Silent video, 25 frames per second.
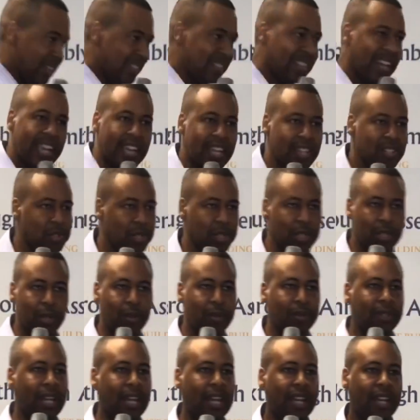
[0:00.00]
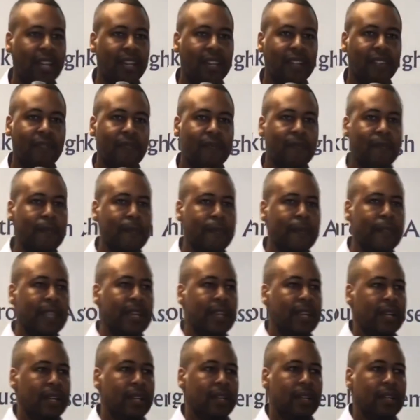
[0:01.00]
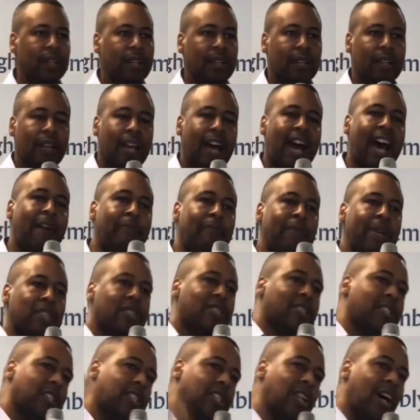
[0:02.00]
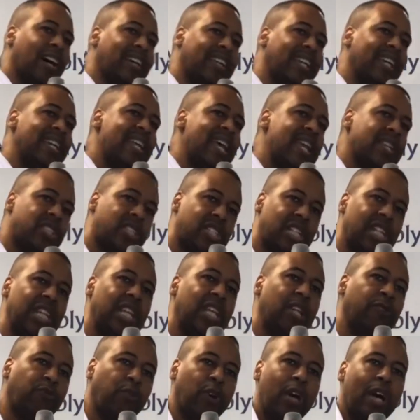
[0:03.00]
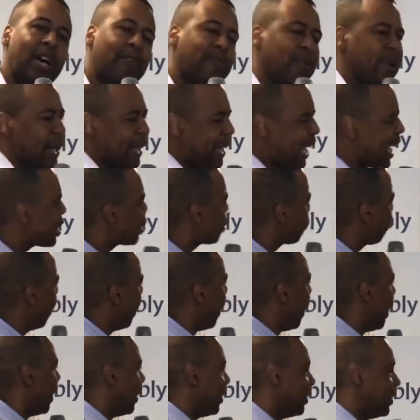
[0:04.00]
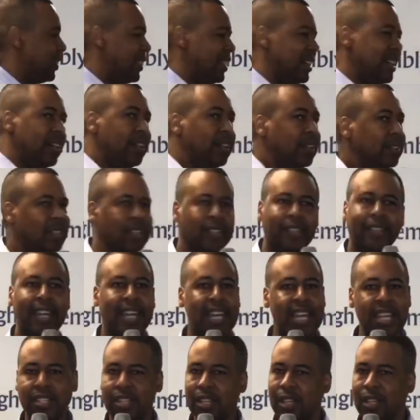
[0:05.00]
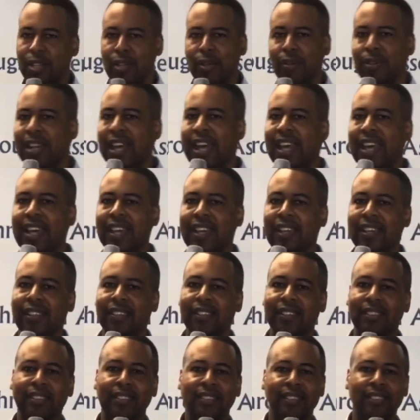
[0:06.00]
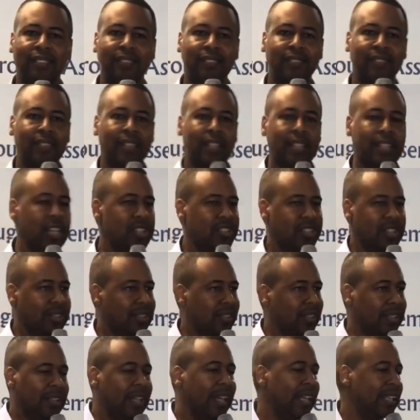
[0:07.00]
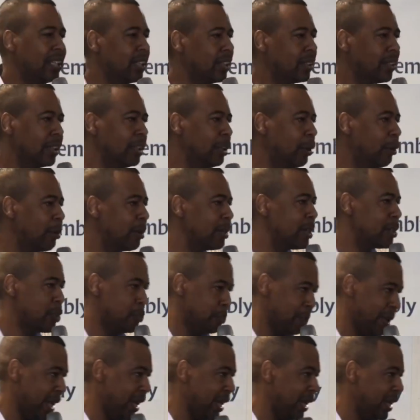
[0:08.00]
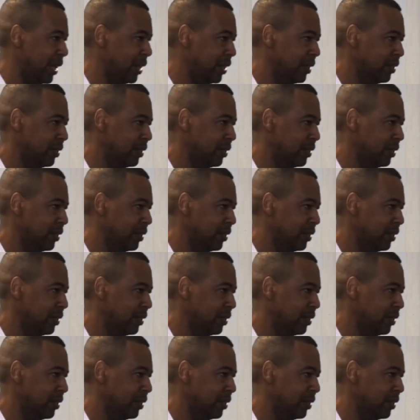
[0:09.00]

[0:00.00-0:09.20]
Today is a new day. I've been stuck in that sin forever. Guess what? Today is a new day. This is the day that the Lord has made.